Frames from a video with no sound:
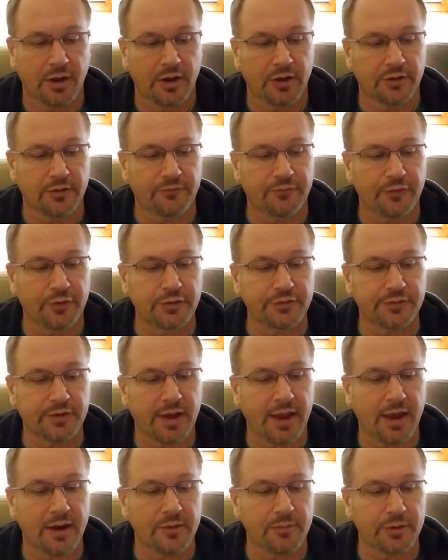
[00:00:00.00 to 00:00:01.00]
the first
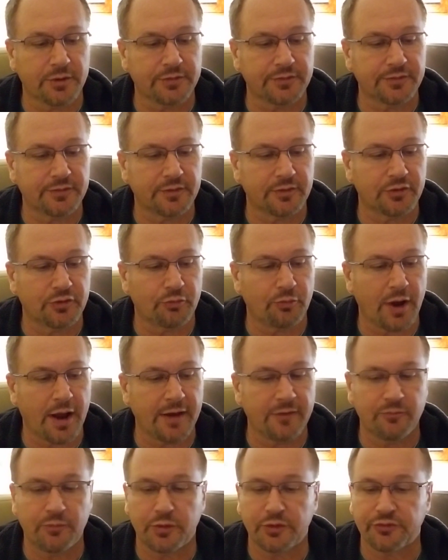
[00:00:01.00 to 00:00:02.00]

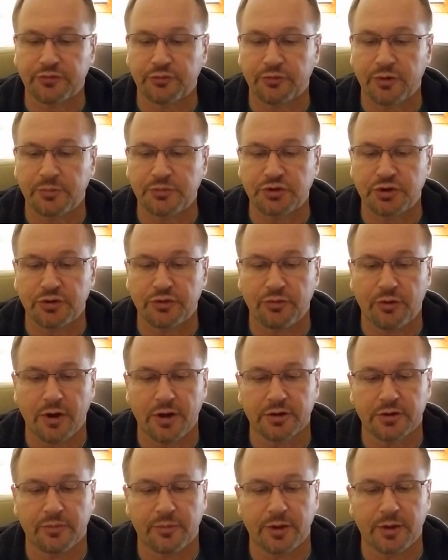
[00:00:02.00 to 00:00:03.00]
cannabis-derived prescription
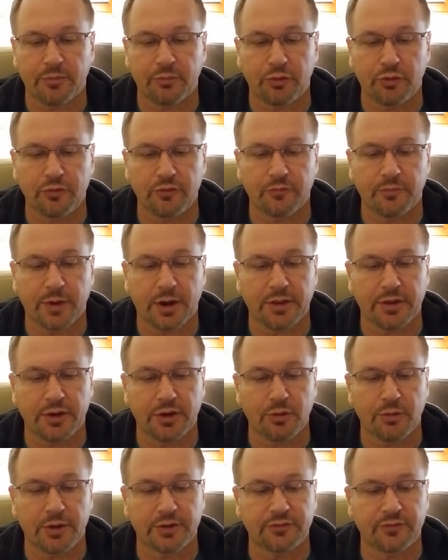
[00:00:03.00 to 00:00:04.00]
drug to be approved by the
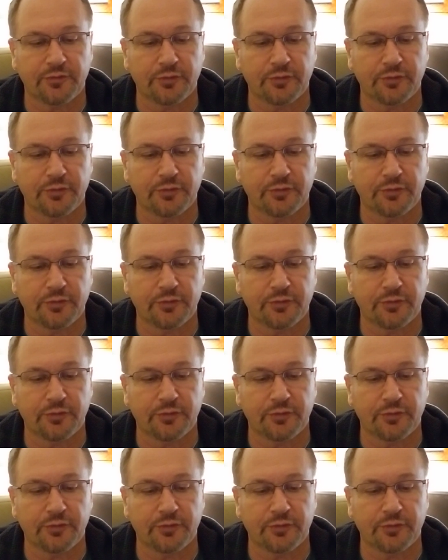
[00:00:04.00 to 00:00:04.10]
U.S.